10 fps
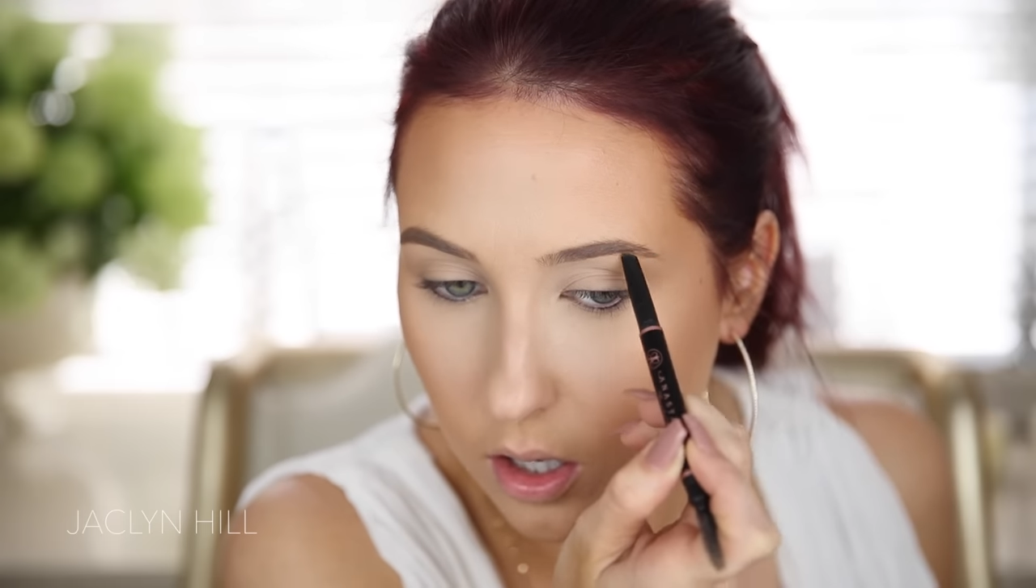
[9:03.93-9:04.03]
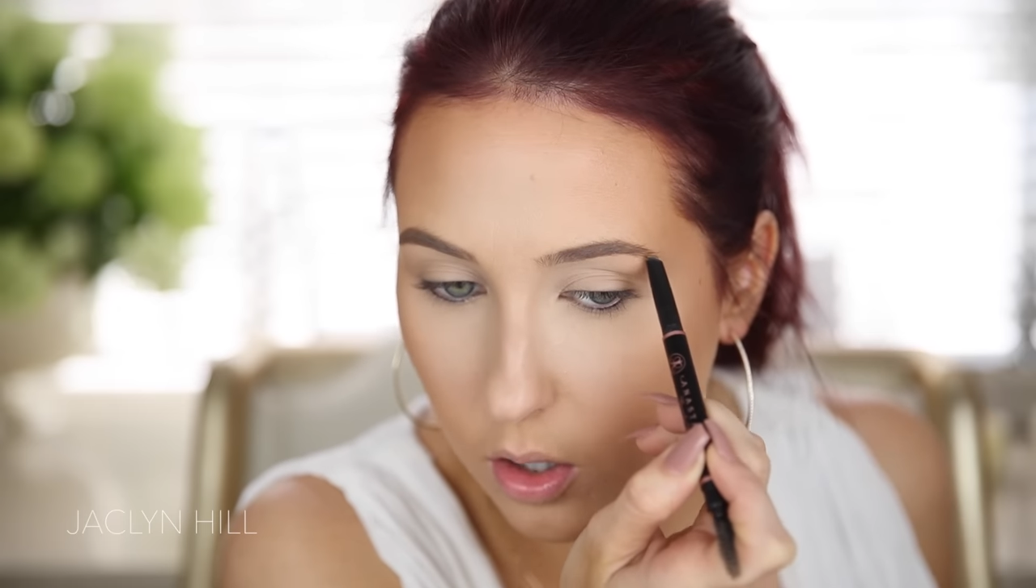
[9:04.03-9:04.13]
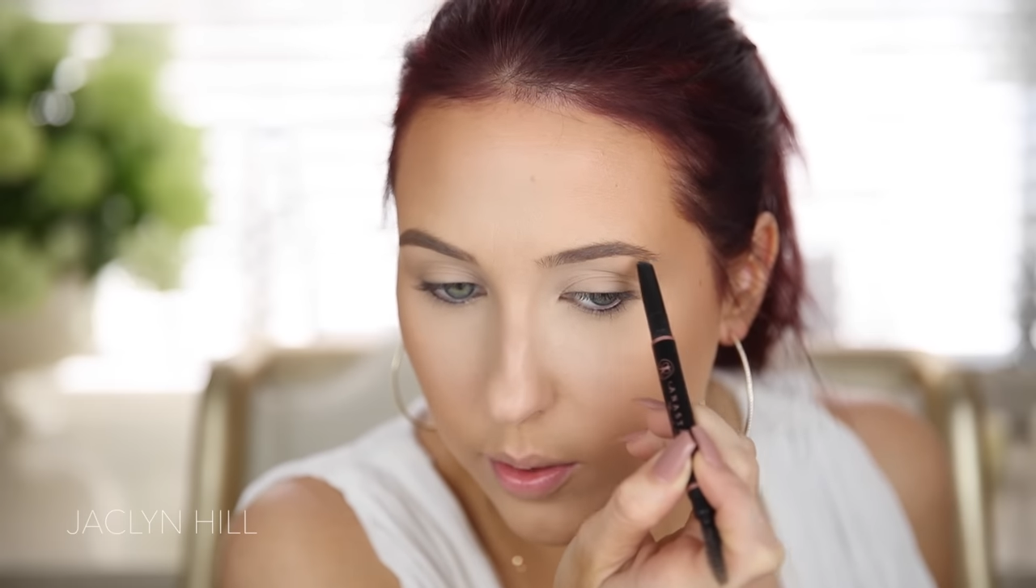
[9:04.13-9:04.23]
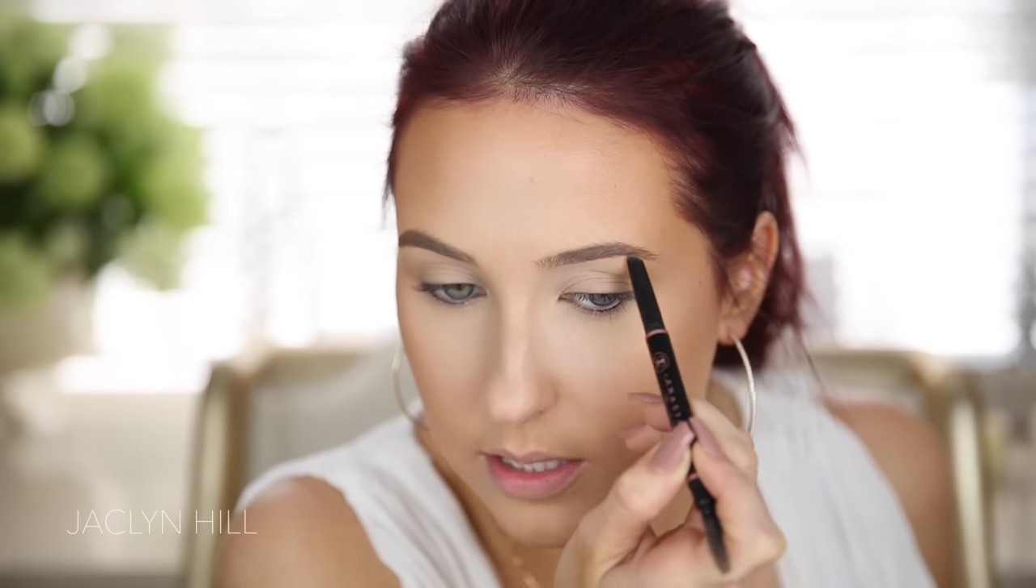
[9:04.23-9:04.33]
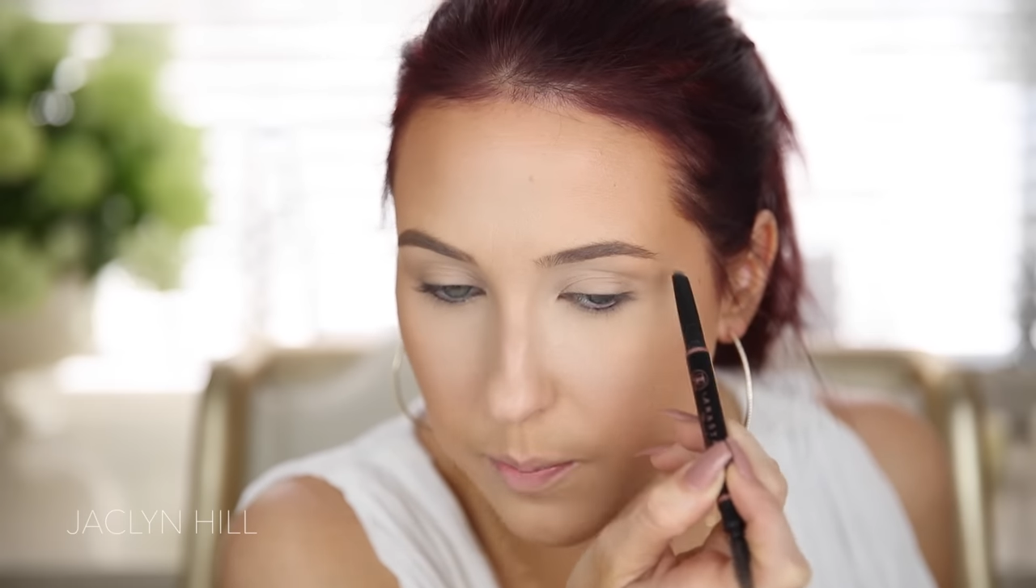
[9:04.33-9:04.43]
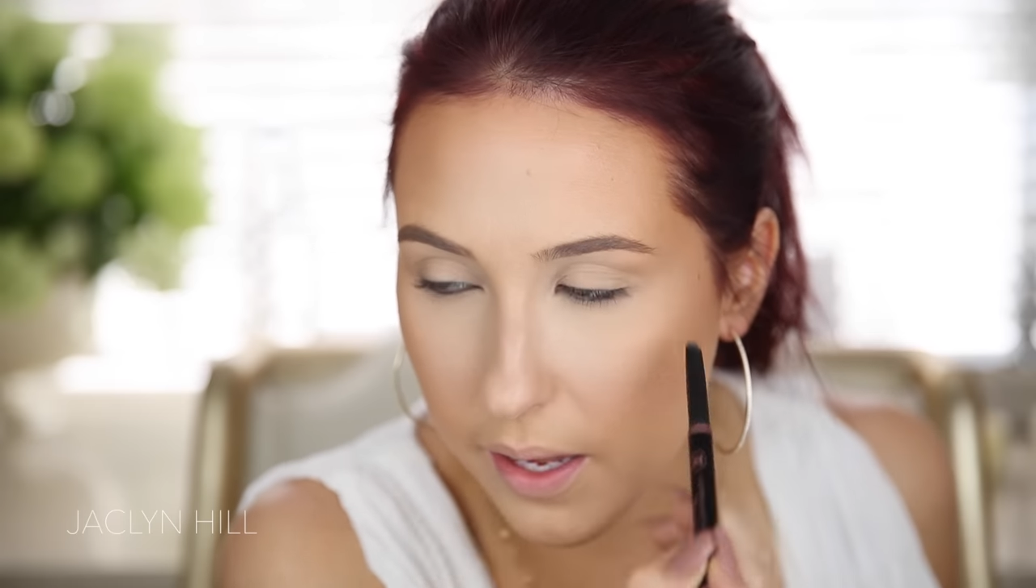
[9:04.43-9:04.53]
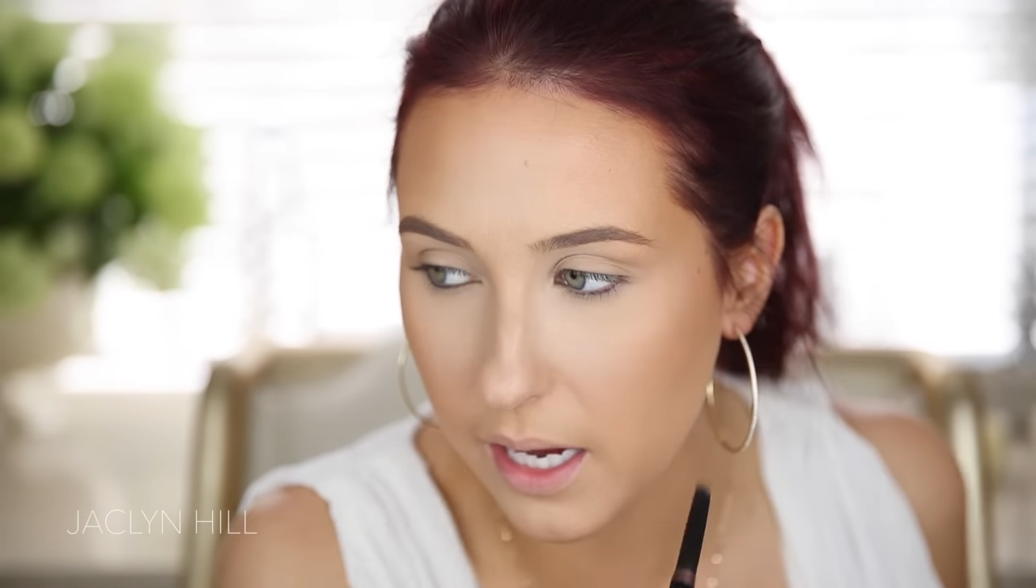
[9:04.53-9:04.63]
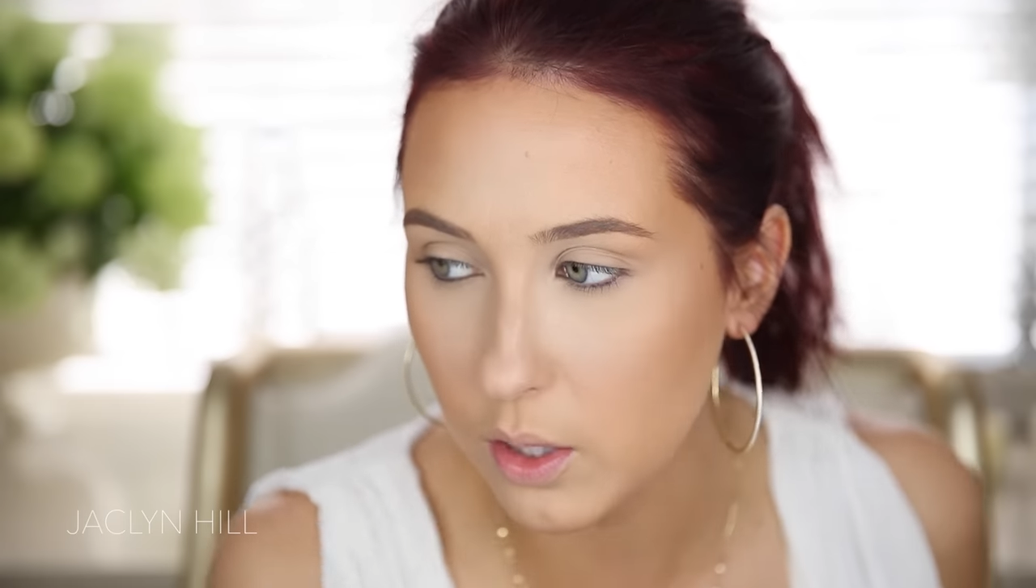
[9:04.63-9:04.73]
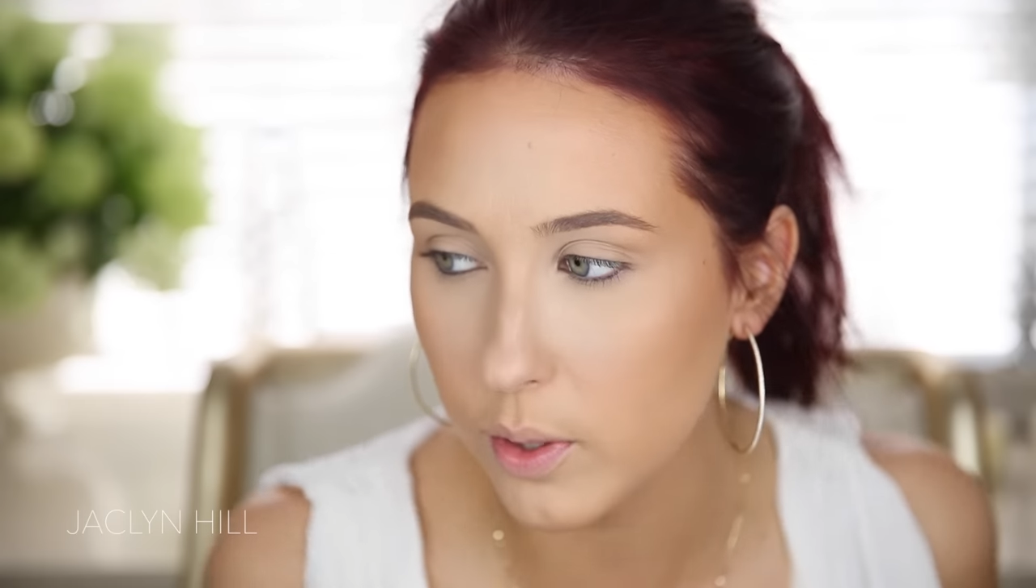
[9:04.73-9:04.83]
always a pain.